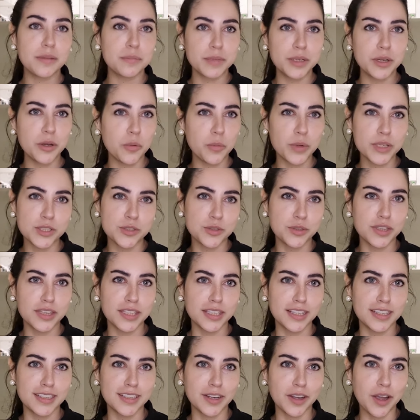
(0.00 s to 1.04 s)
me know what you
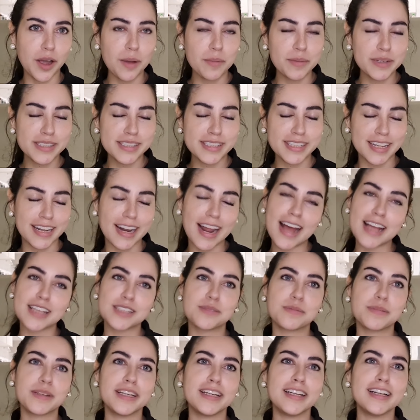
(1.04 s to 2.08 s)
think in the comments. It has
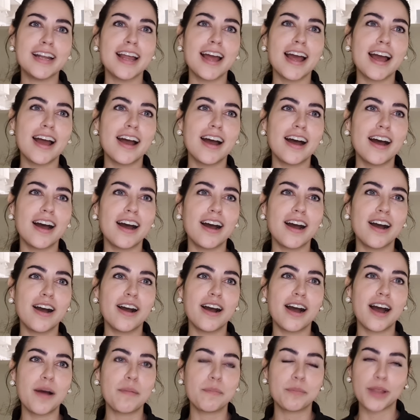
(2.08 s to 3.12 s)
been
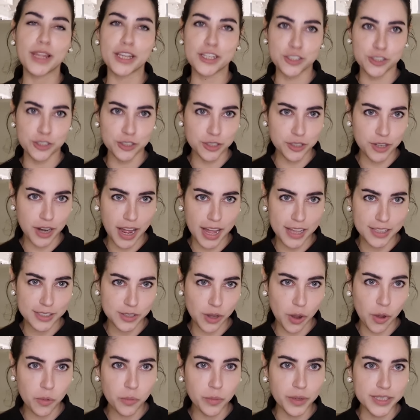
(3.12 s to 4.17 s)
a pleasure, as
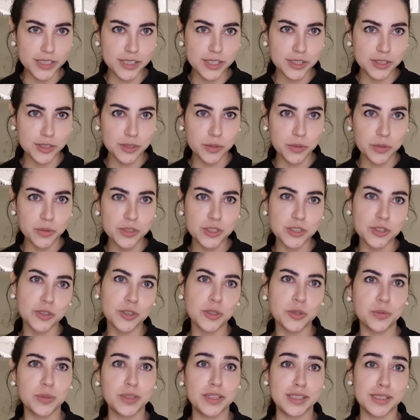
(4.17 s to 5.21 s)
always, to join
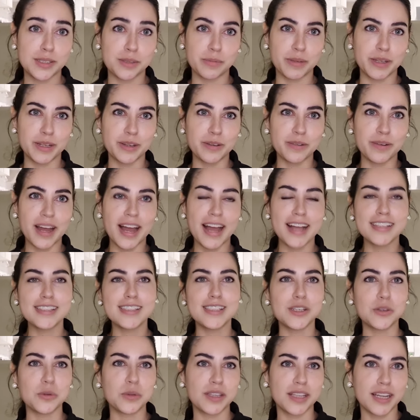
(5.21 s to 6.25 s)
you in this video, and
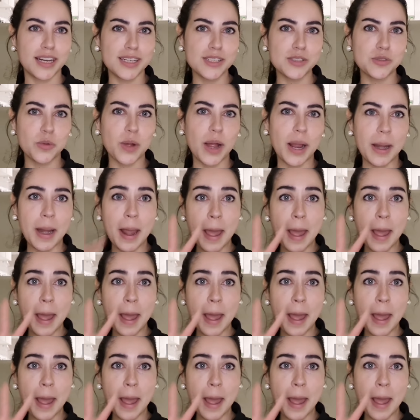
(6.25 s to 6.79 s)
see you in the next one.